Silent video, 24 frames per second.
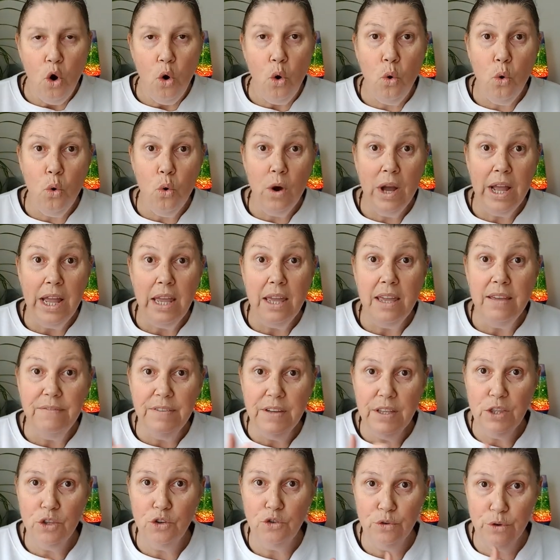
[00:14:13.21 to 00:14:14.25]
or
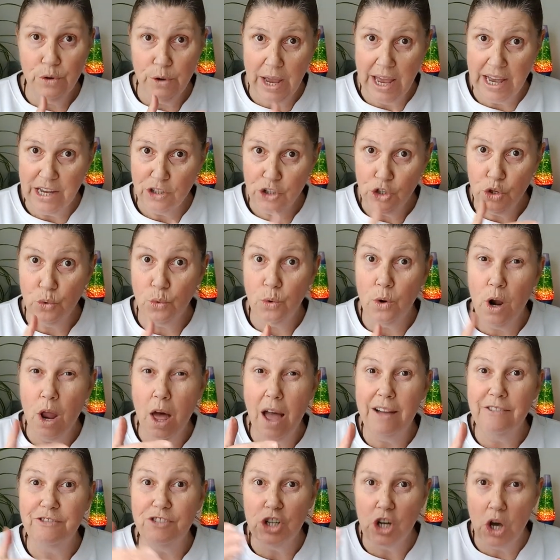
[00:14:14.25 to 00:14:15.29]
even throughout your
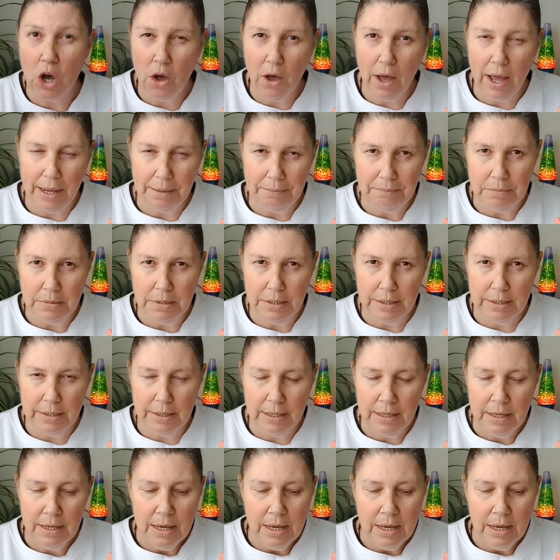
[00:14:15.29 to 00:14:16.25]
lifetimes.